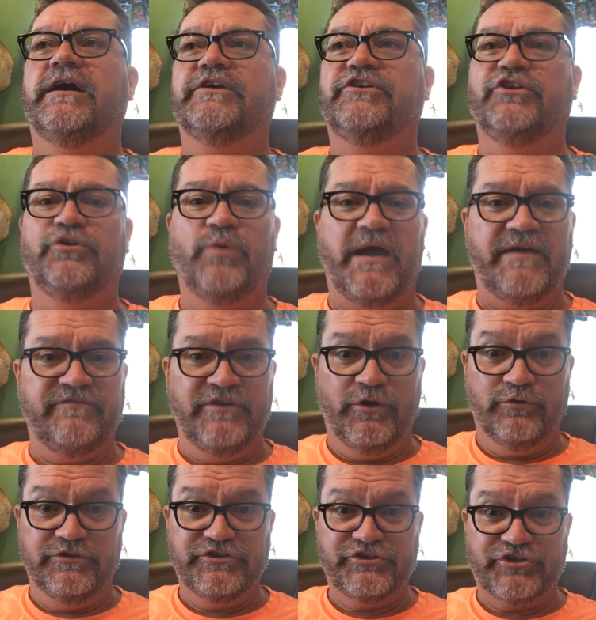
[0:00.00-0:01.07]
you have no
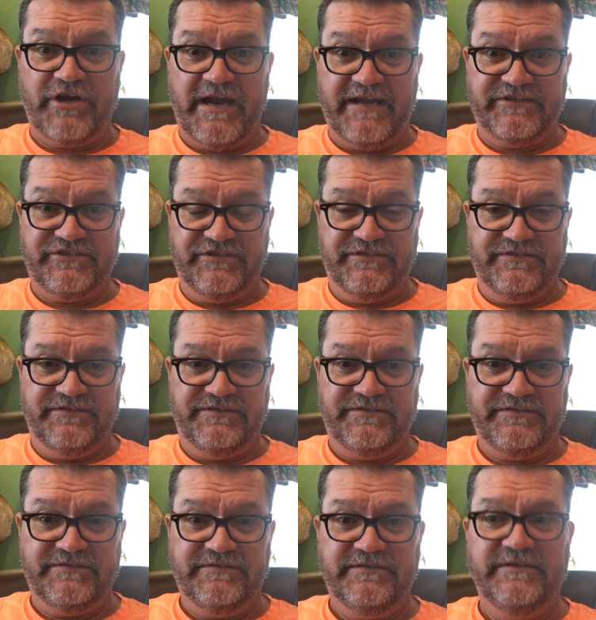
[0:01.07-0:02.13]
distractions,